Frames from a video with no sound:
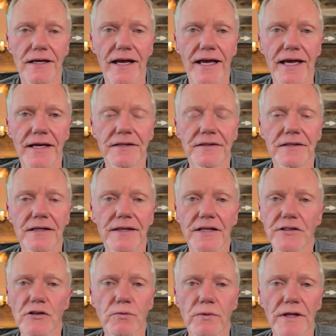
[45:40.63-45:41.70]
And uh, that's
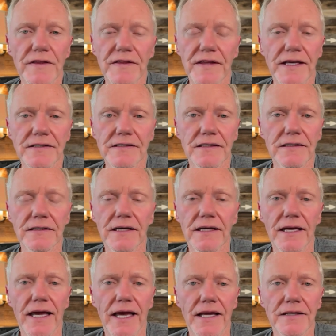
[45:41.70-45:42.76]
just one of the things. And,
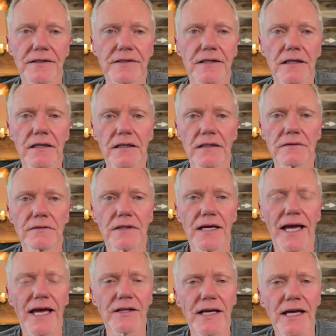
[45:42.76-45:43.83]
and, uh,
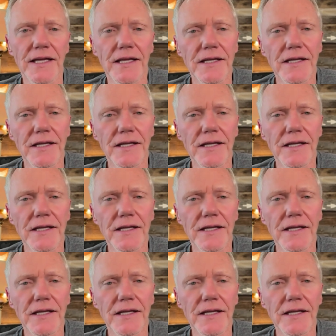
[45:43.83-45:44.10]
and, and,